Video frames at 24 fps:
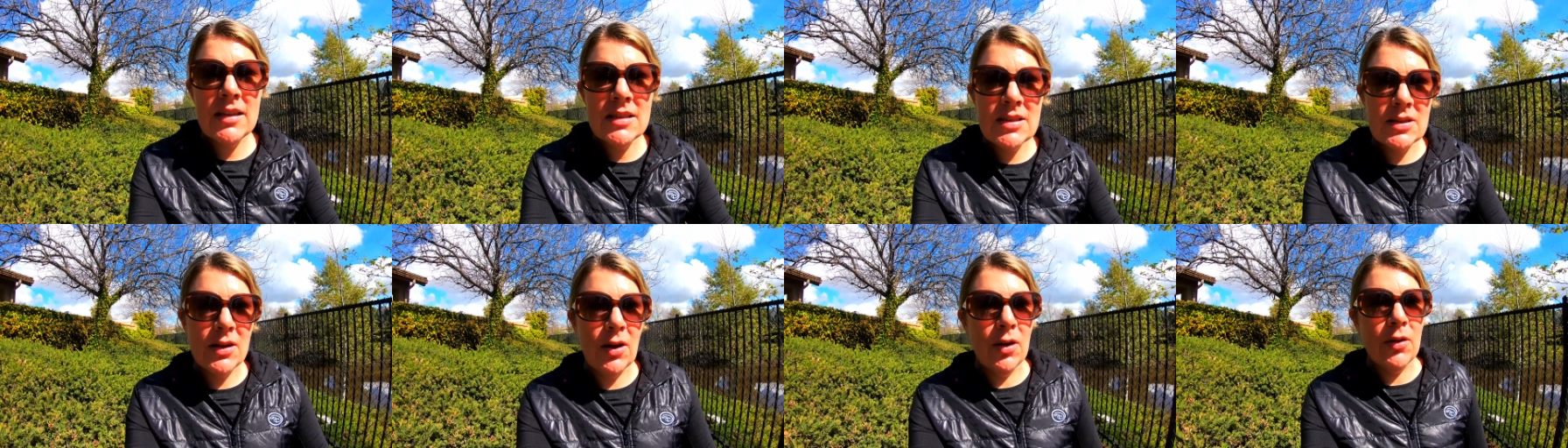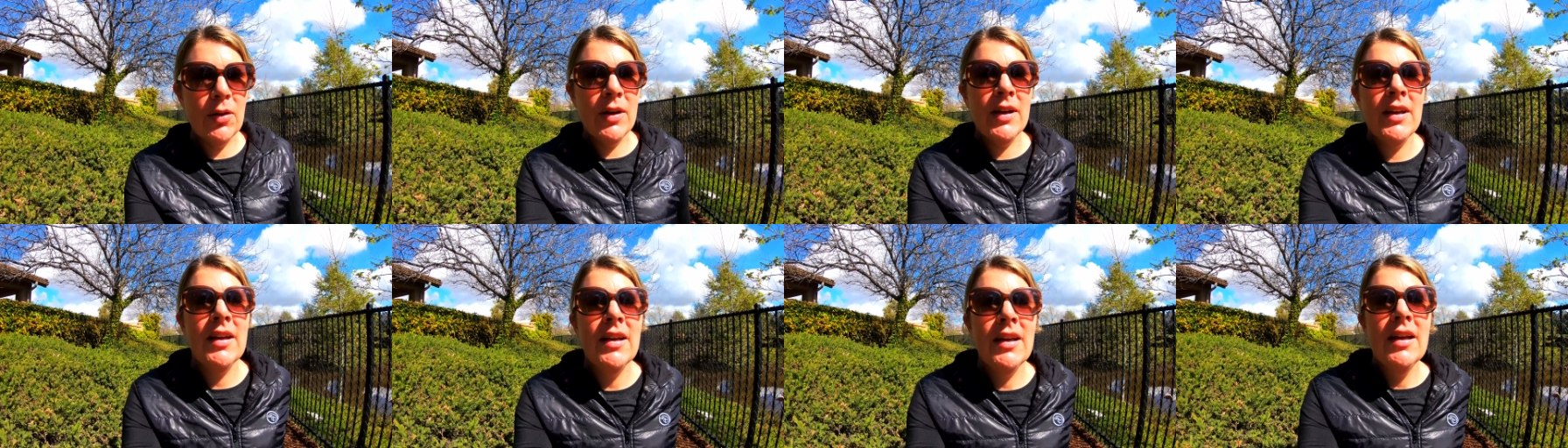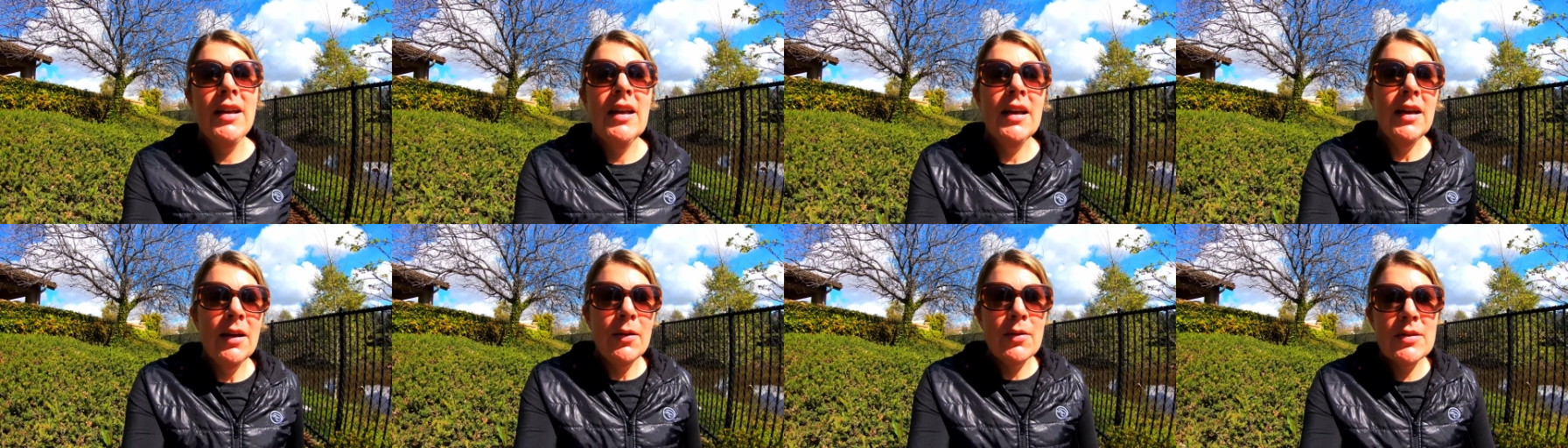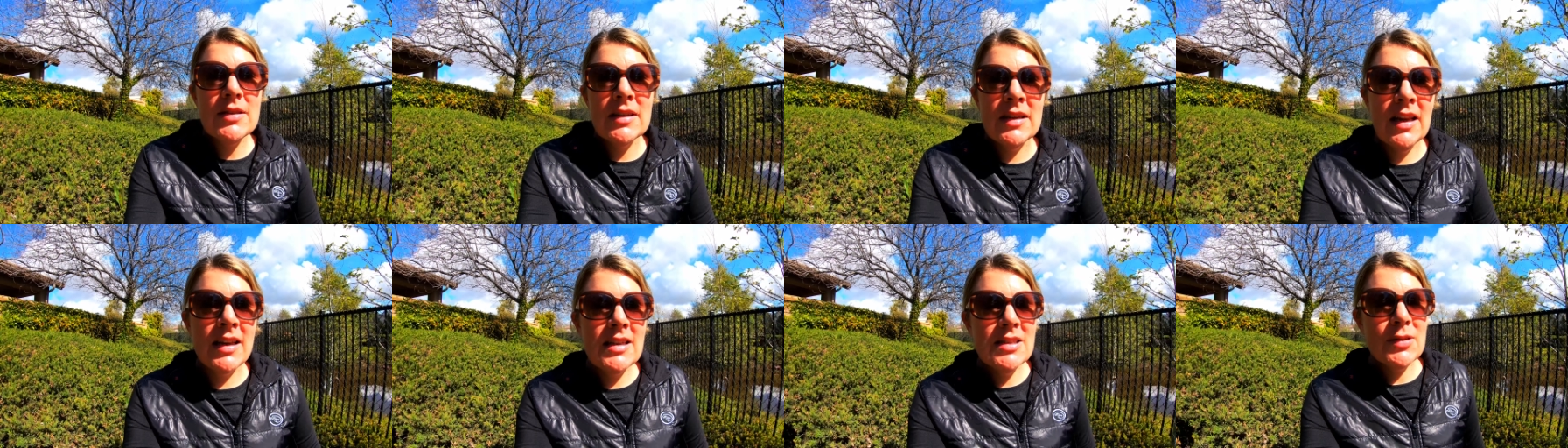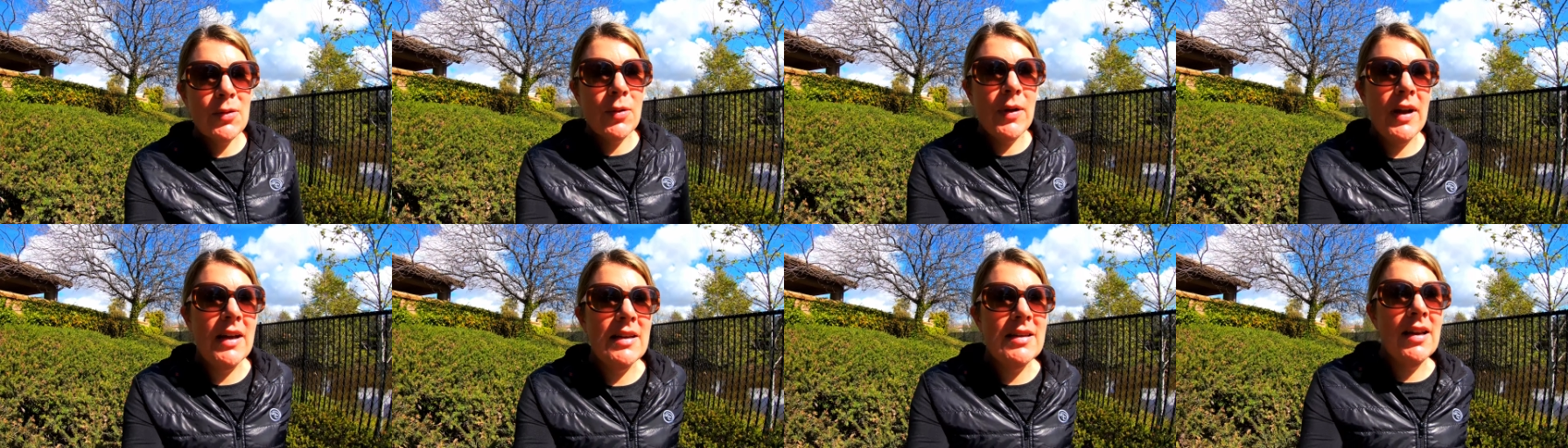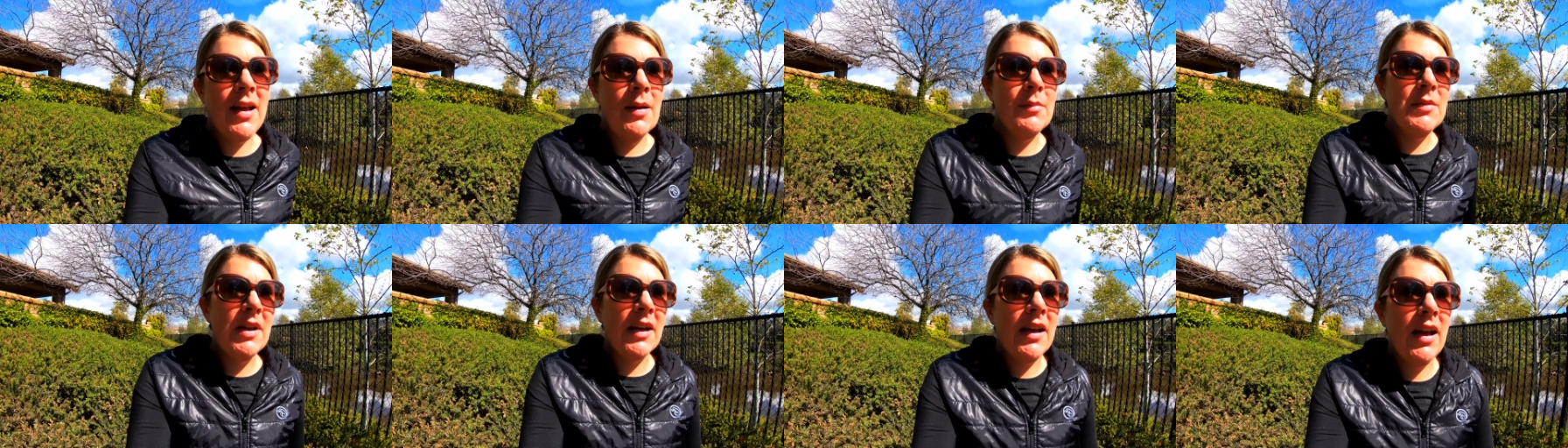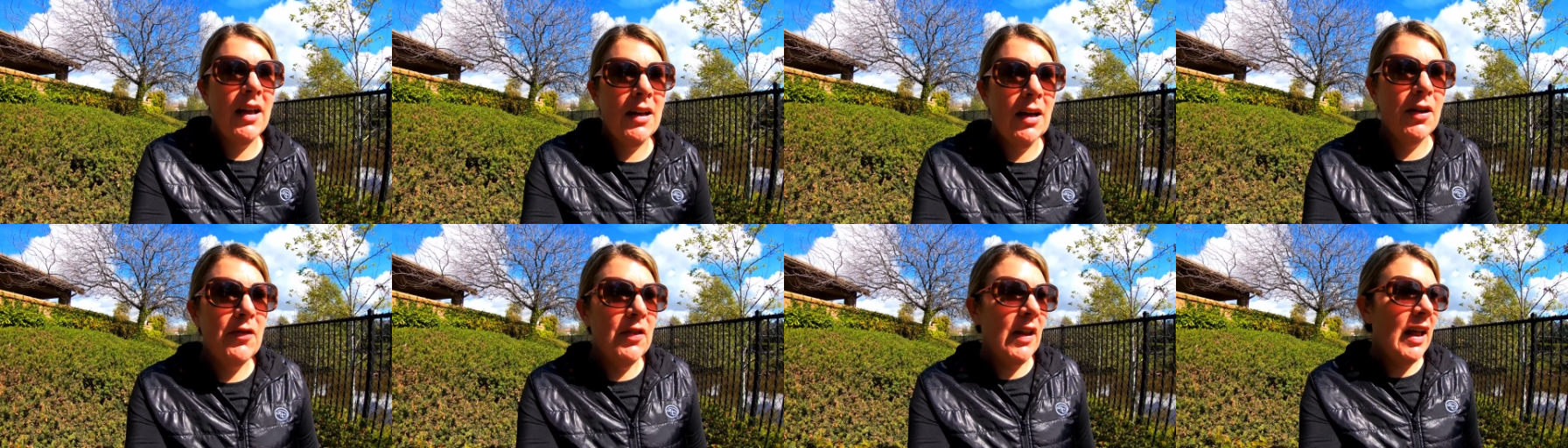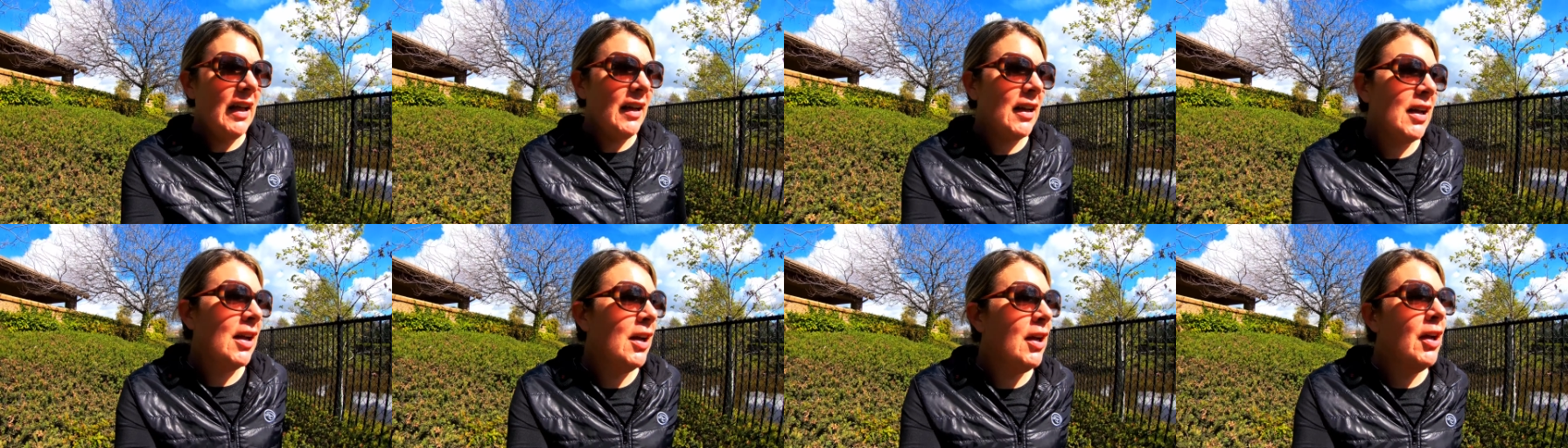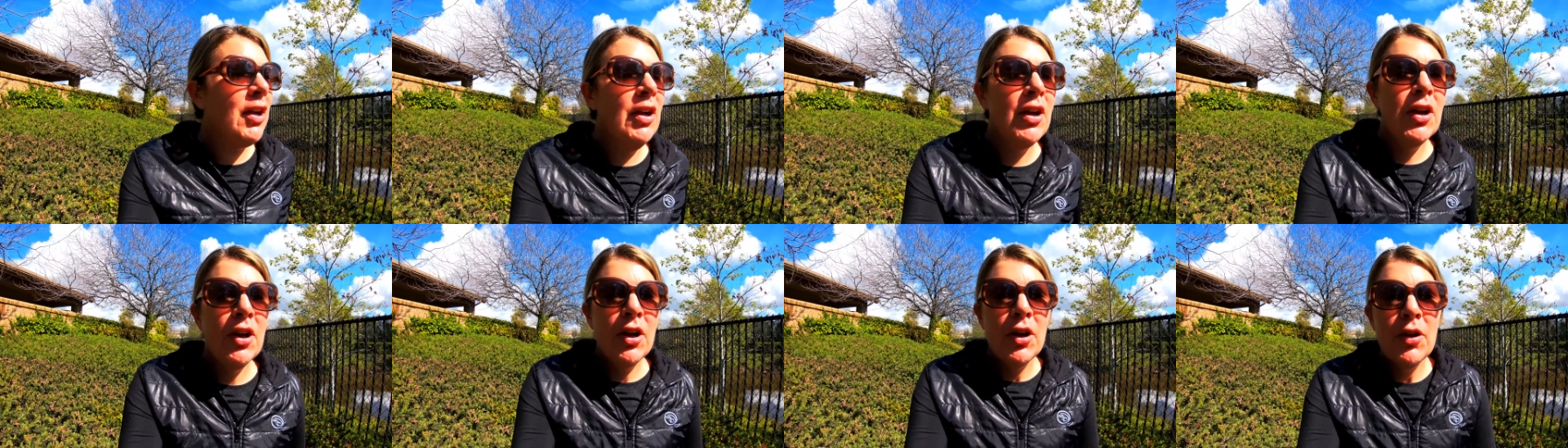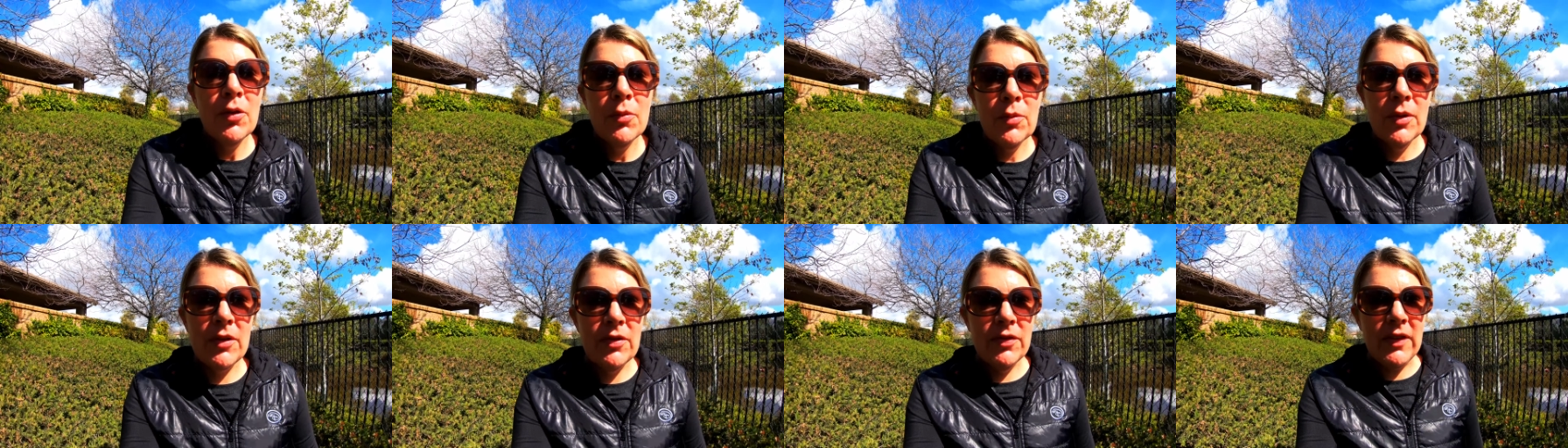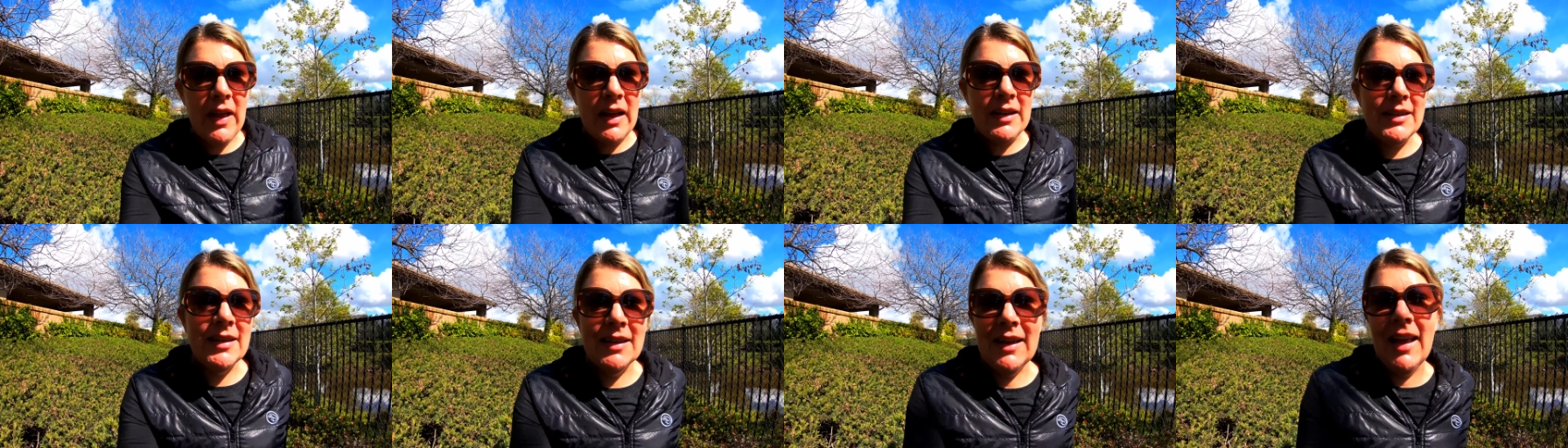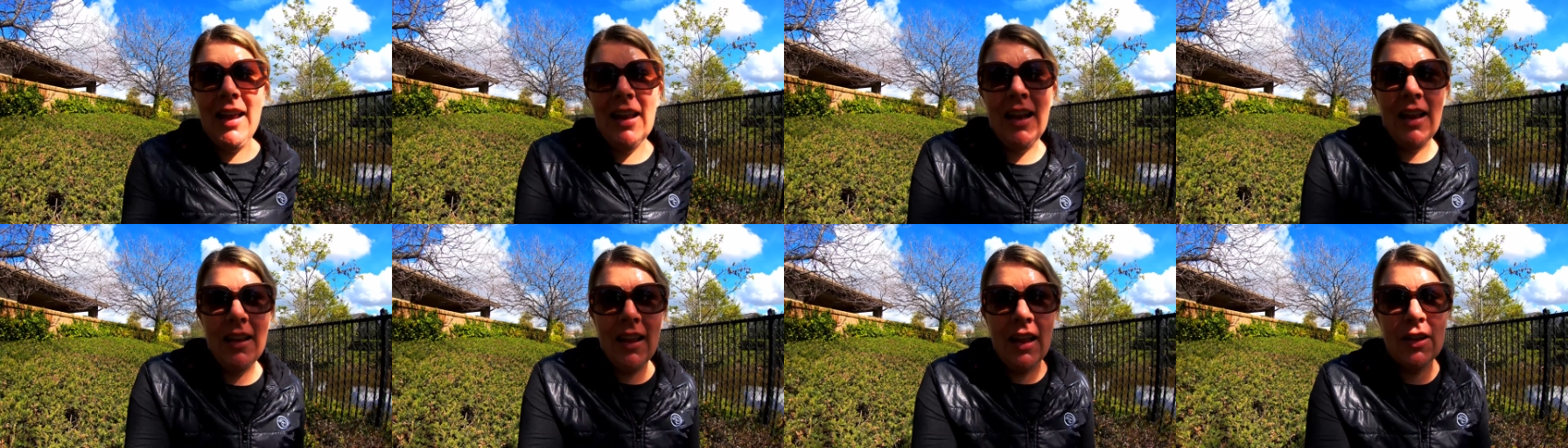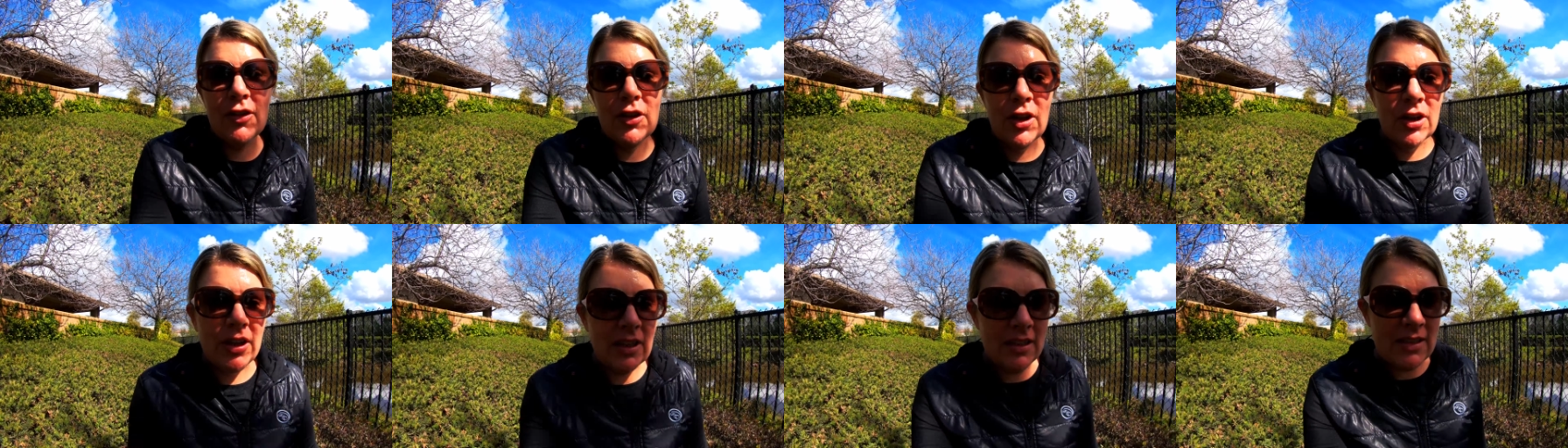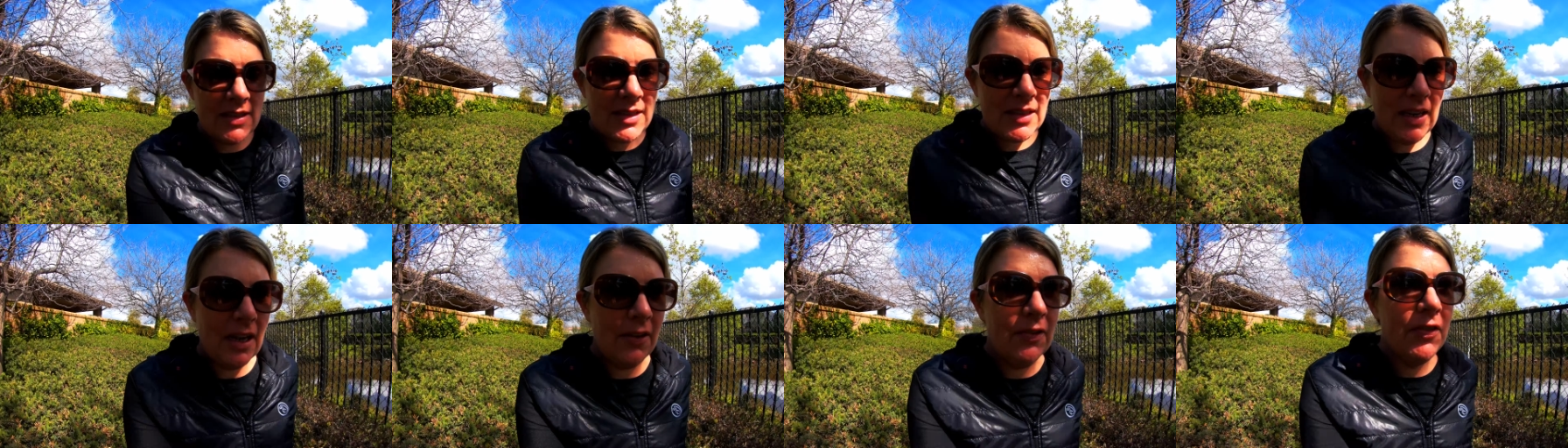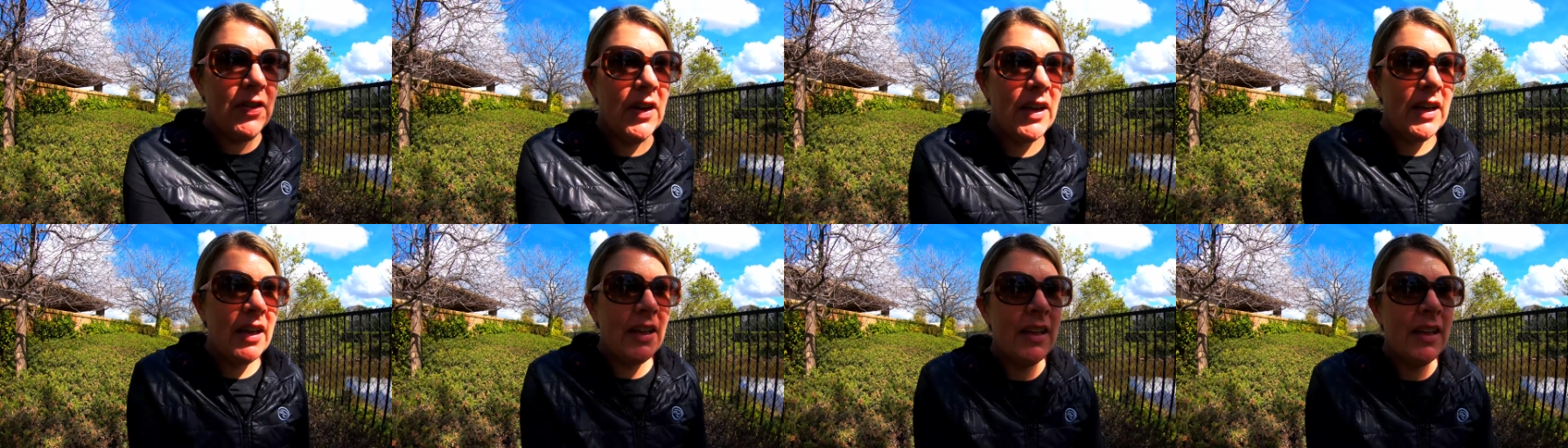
So it was a nice quiet time to kind of like reflect and kind of like look and stuff.